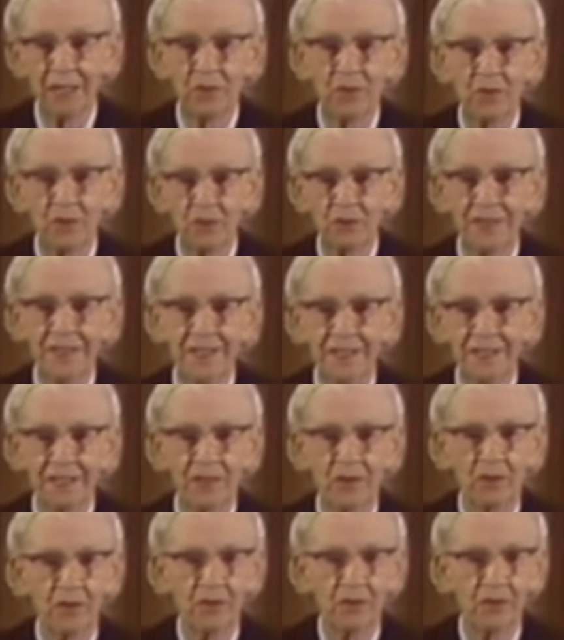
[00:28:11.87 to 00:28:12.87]
crew didn't
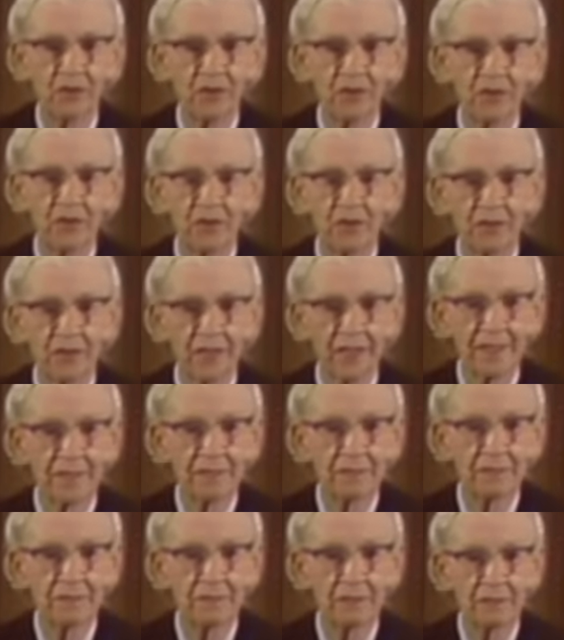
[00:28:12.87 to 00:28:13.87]
know you couldn't do that.
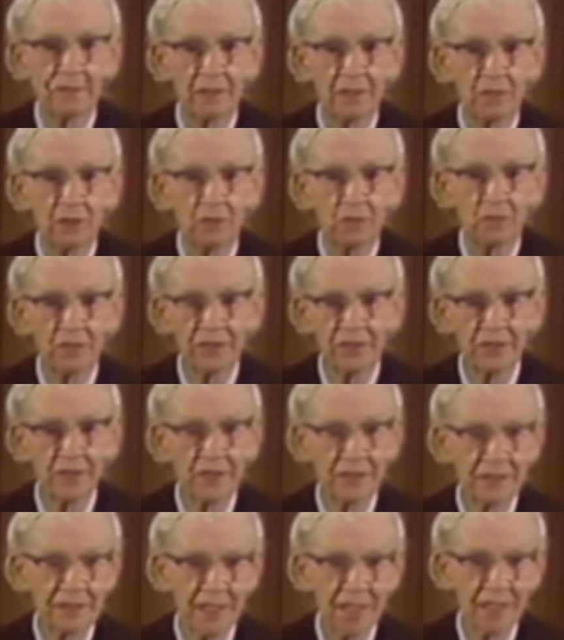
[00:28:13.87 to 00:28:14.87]
One
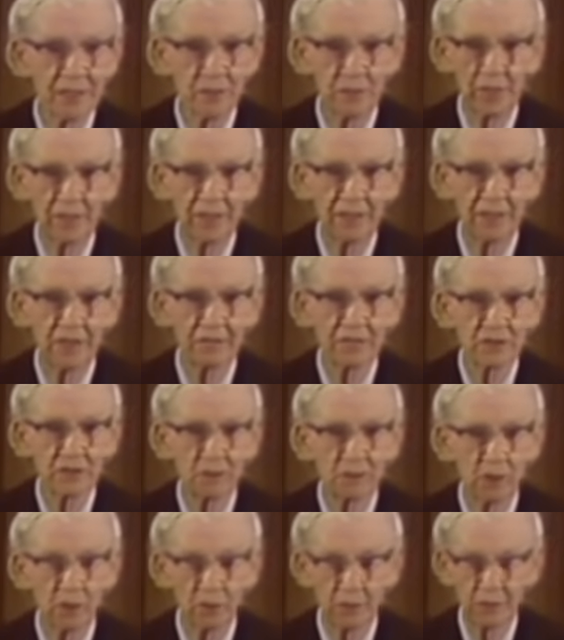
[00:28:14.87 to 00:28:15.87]
third-class petty officer
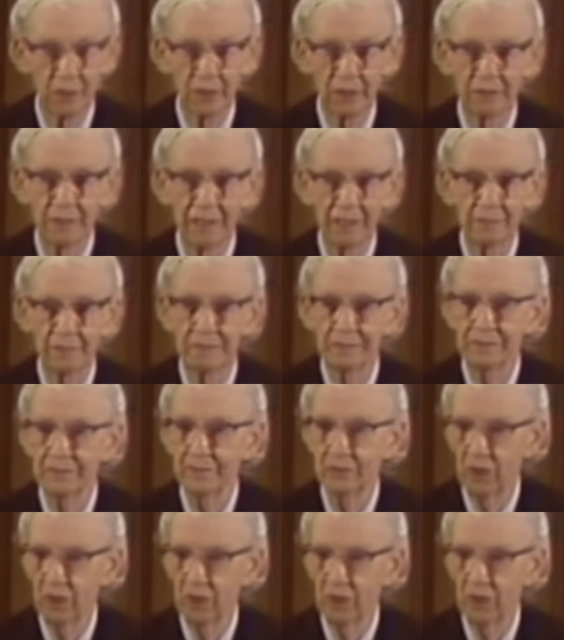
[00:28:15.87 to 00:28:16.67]
wrote a program,